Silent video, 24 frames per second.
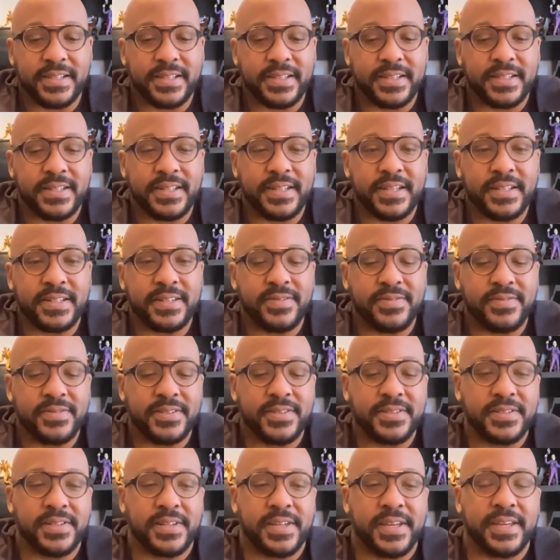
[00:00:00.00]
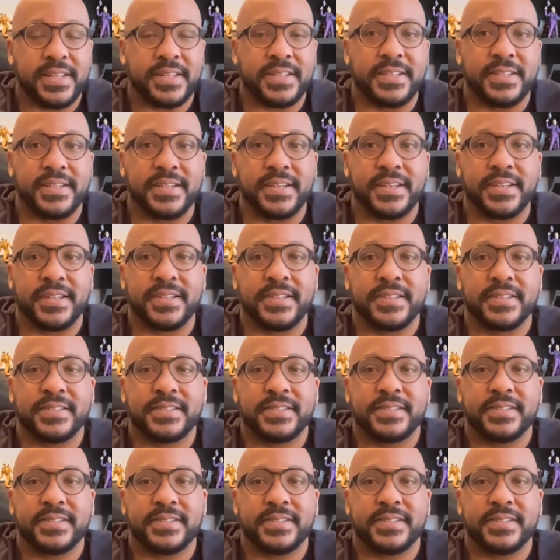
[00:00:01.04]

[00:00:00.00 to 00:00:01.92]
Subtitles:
I like the vigilante guys.